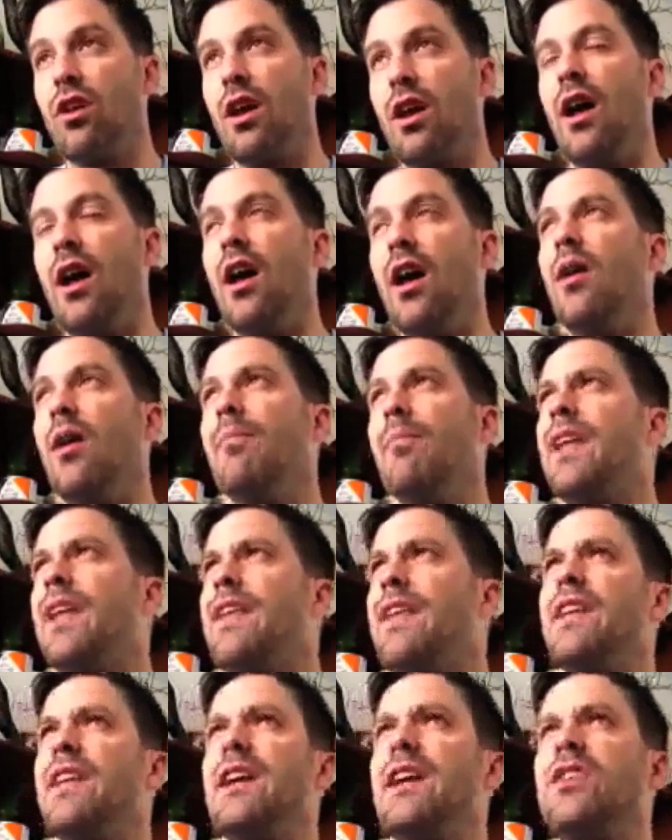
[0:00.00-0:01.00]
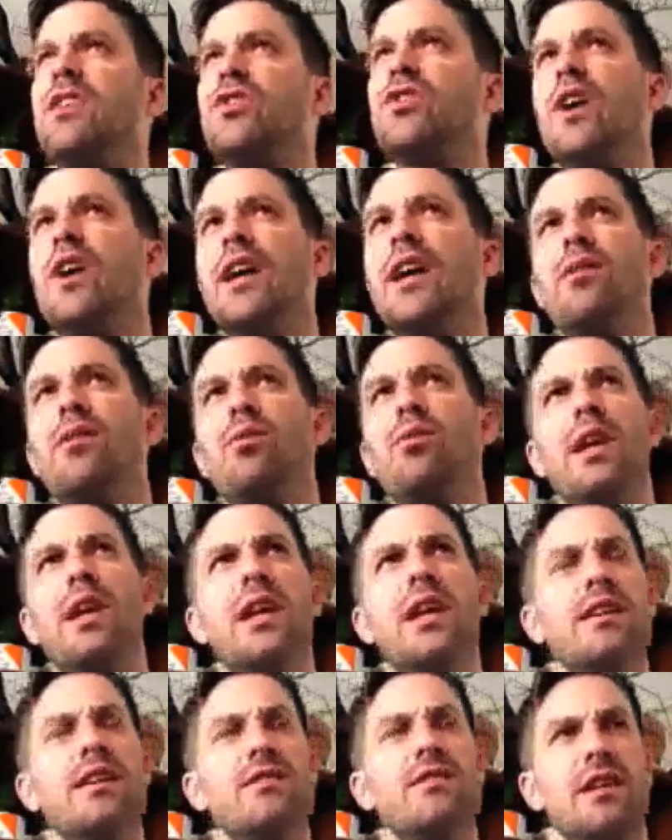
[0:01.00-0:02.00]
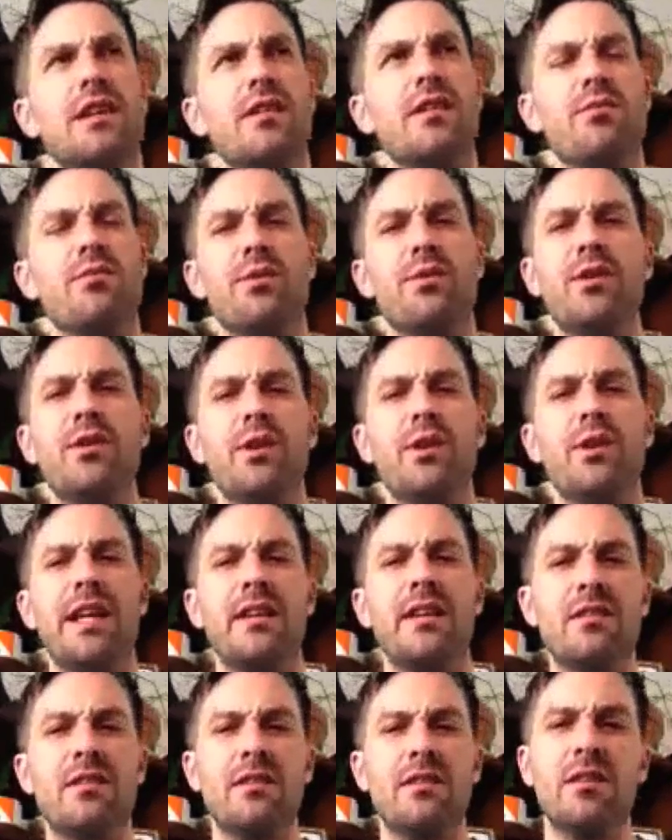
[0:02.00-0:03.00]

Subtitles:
I think I tried to raise like $3,000.